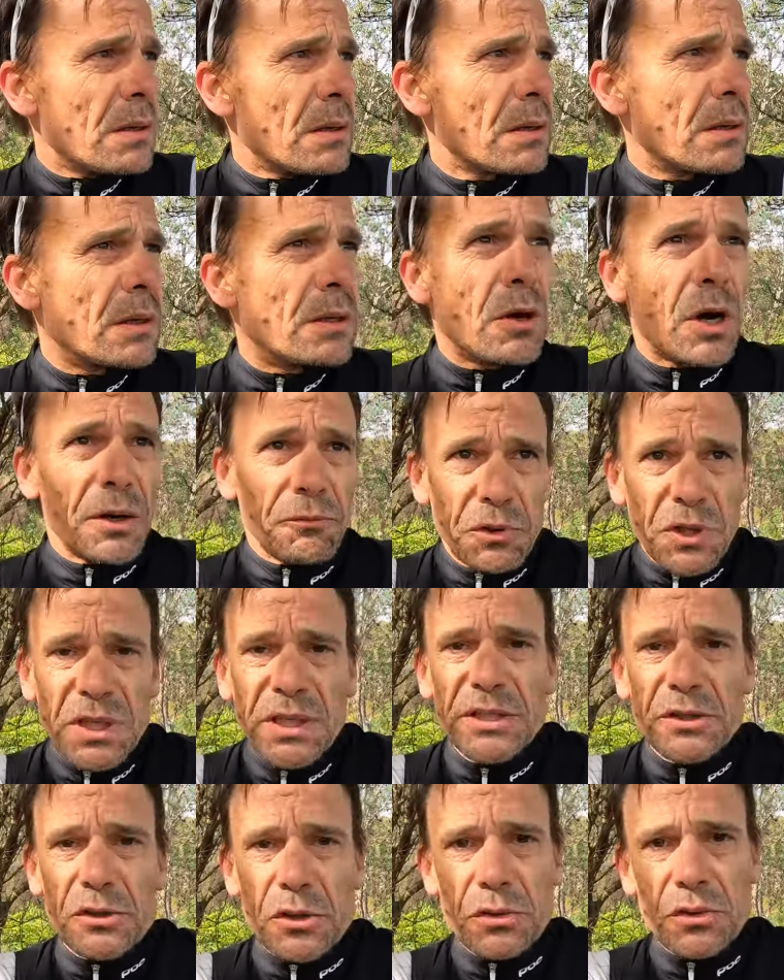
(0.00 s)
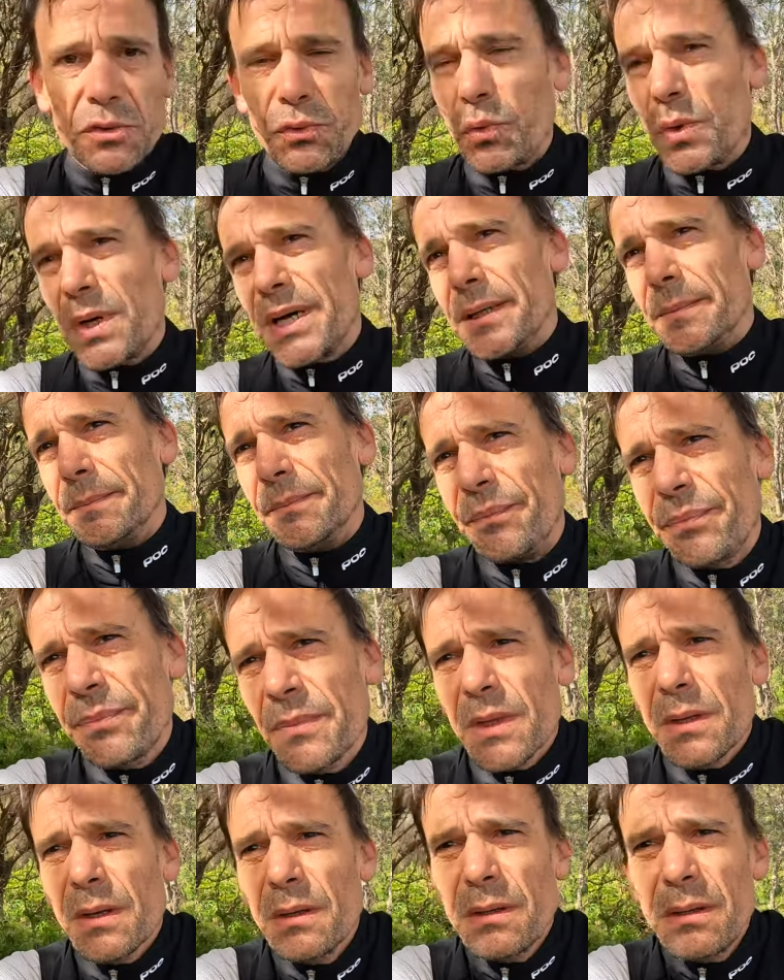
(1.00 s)
and I really do
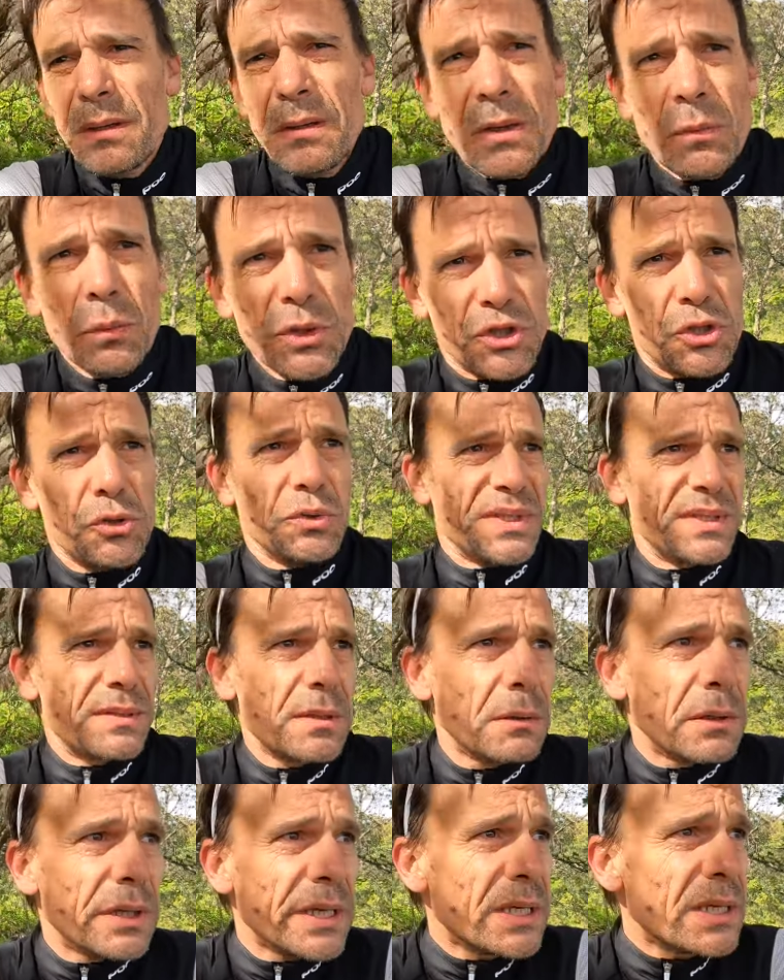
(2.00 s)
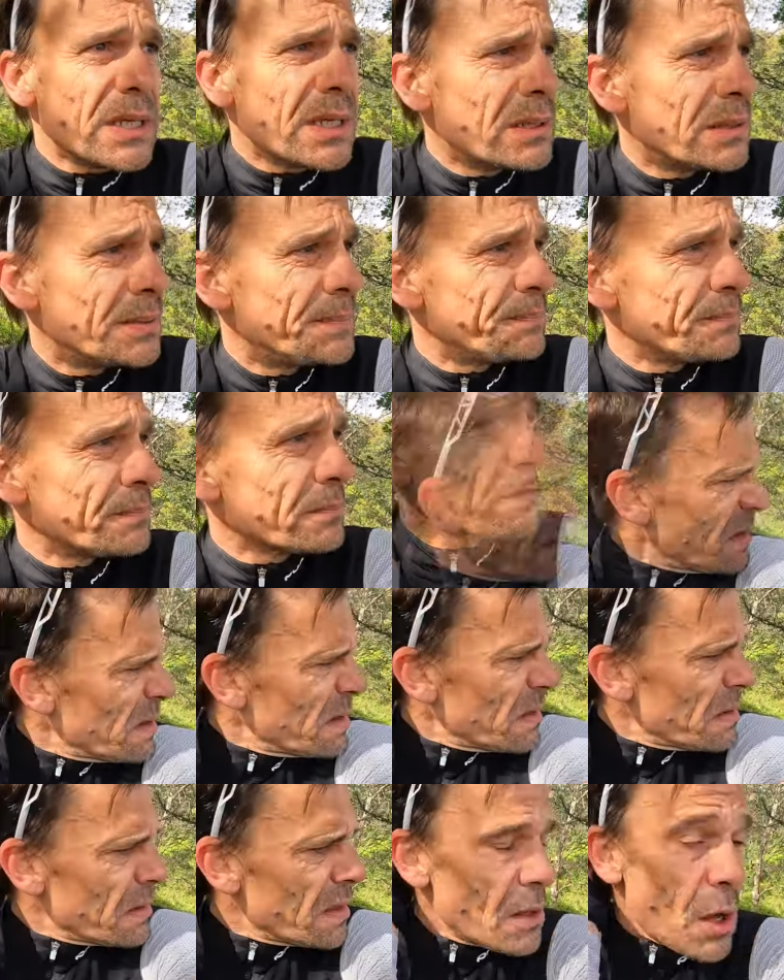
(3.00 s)
wish you were still here.
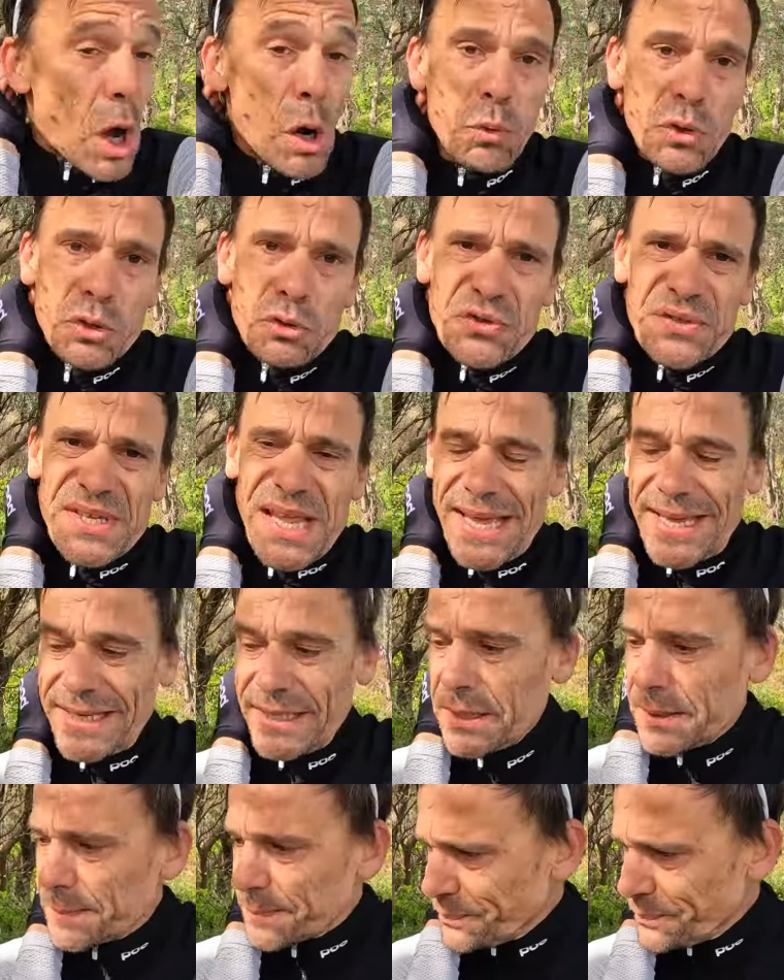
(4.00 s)
I will say